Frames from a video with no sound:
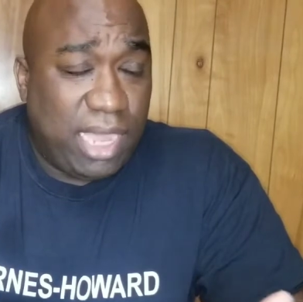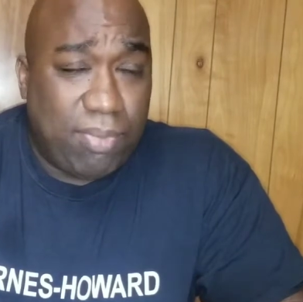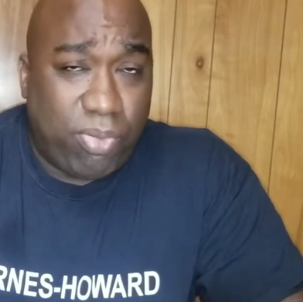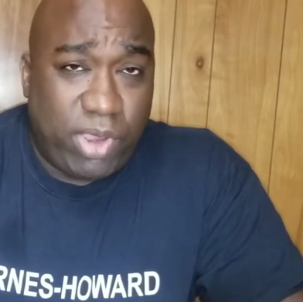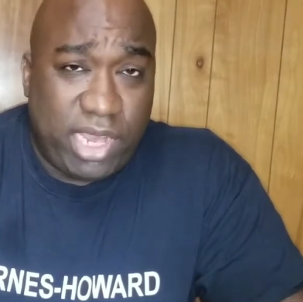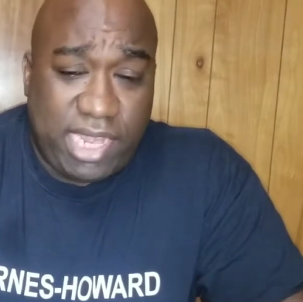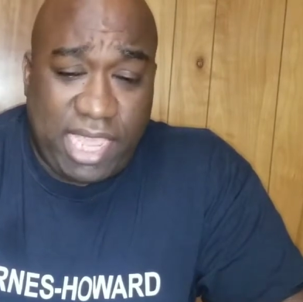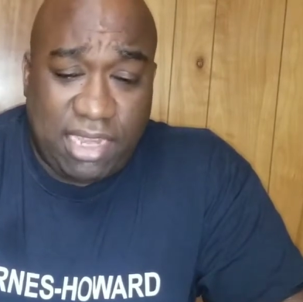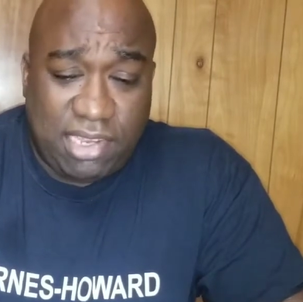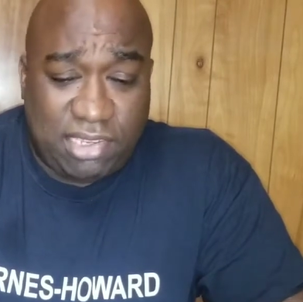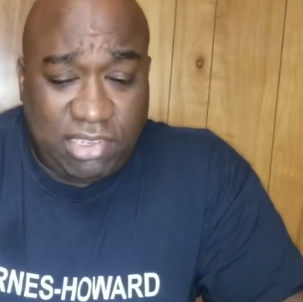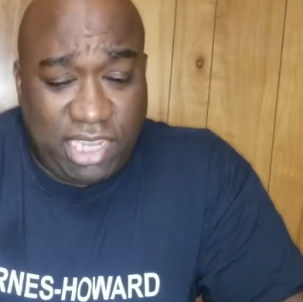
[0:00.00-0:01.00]
to break down,
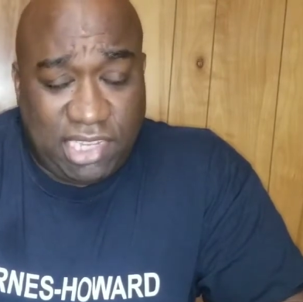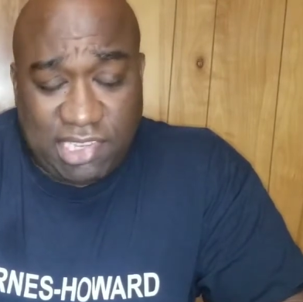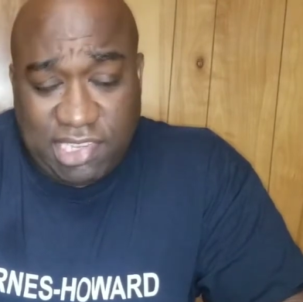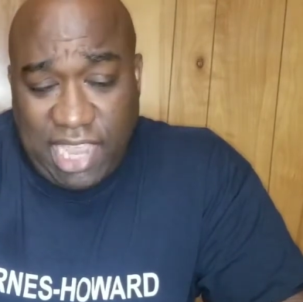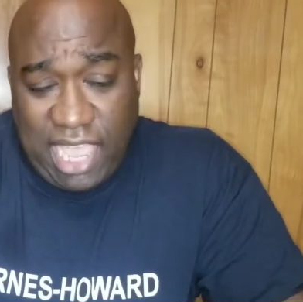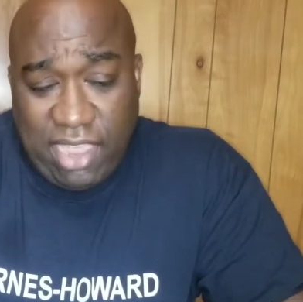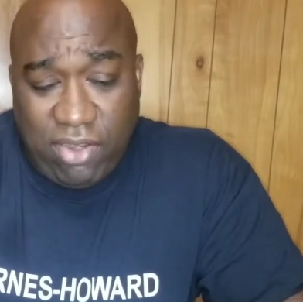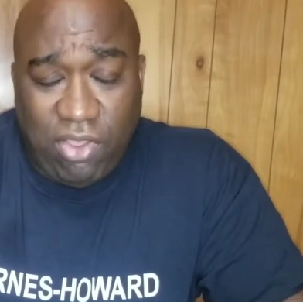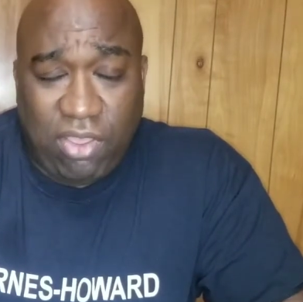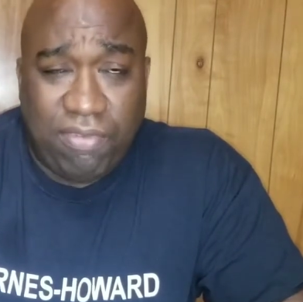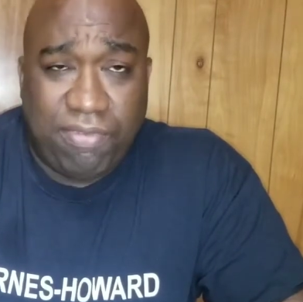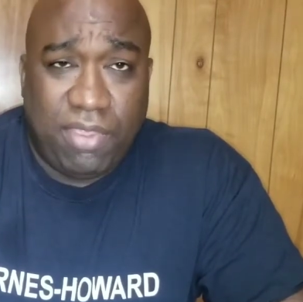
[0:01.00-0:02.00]
take the slide
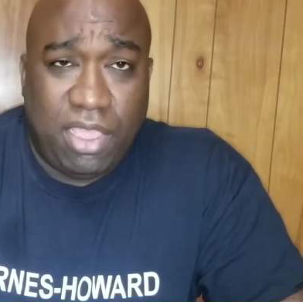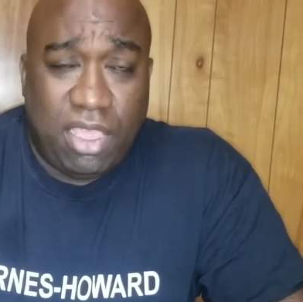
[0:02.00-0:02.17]
off,